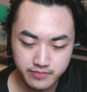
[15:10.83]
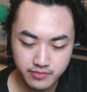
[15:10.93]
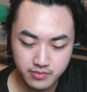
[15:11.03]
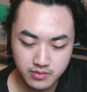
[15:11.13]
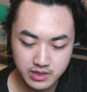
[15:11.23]

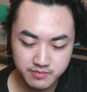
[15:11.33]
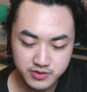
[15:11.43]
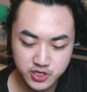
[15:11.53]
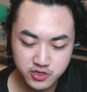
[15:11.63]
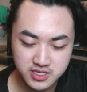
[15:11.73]
I'm pretty
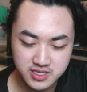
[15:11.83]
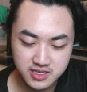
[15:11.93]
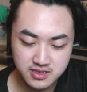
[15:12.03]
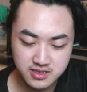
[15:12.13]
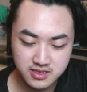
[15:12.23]
sure this deck
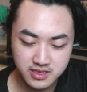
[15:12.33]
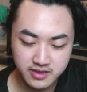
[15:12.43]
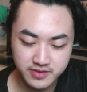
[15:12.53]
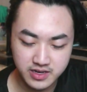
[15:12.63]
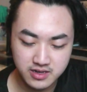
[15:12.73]
doesn't have
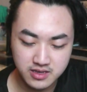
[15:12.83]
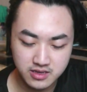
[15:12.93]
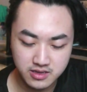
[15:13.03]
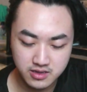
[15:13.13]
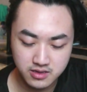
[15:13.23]

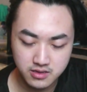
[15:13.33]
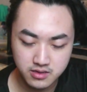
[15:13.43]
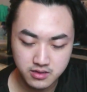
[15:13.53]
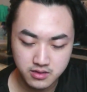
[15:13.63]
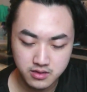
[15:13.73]
any
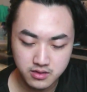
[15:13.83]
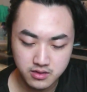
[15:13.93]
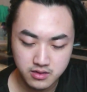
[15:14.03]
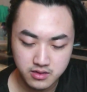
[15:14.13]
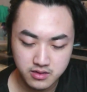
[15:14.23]

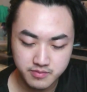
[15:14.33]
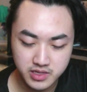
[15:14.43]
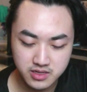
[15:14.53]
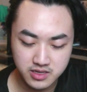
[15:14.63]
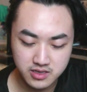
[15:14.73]

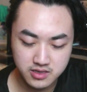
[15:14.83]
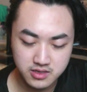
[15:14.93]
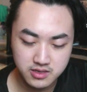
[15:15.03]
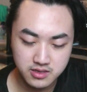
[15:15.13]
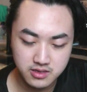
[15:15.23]

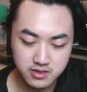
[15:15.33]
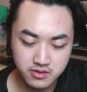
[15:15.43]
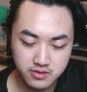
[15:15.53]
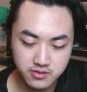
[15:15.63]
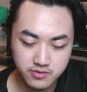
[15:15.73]
buildings, so...